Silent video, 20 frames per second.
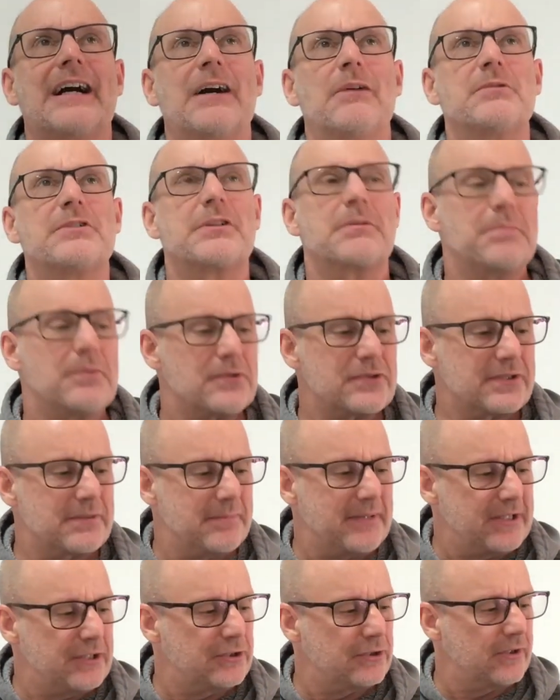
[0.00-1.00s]
I was supposed to
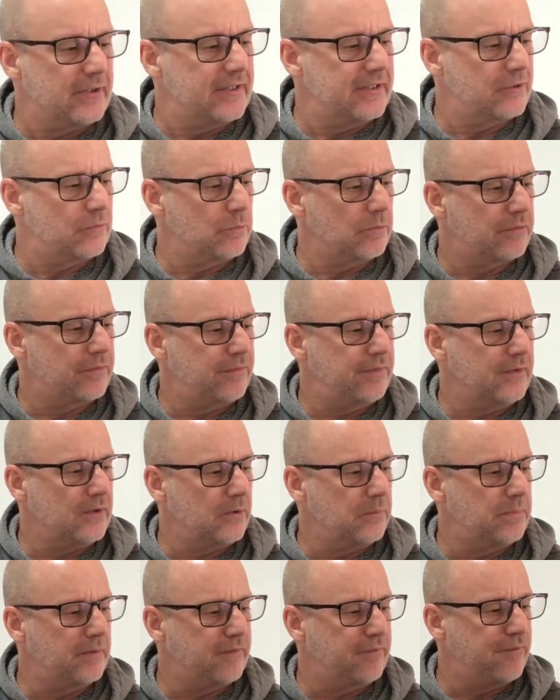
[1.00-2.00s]
make sure this was
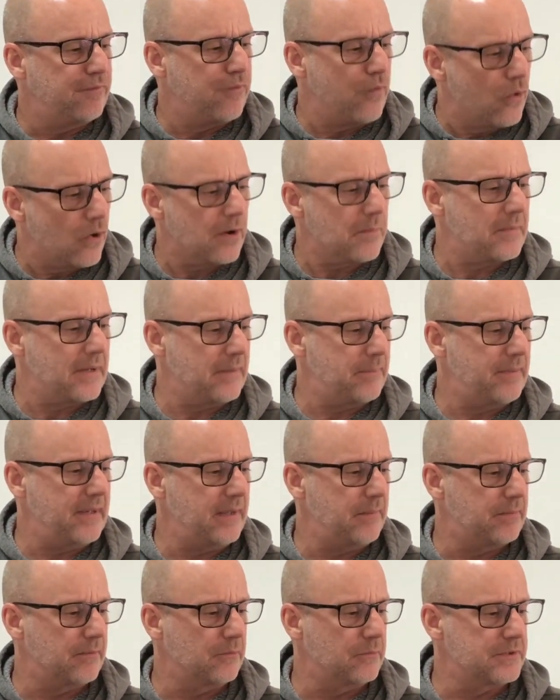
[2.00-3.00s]
filled before my
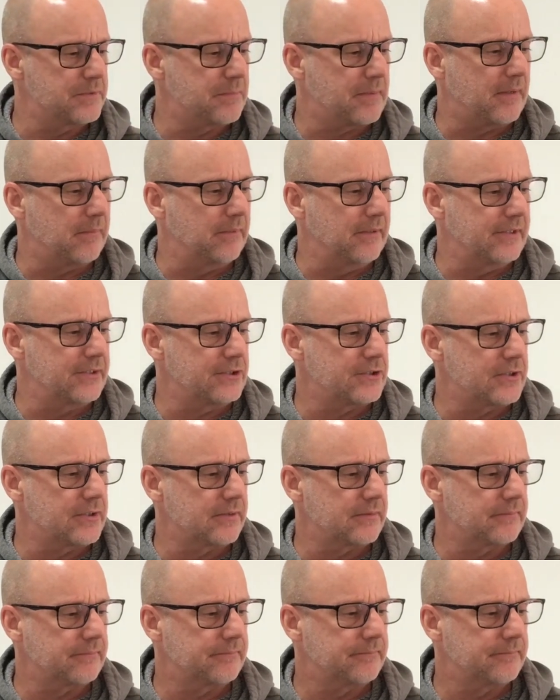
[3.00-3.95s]
paper was published.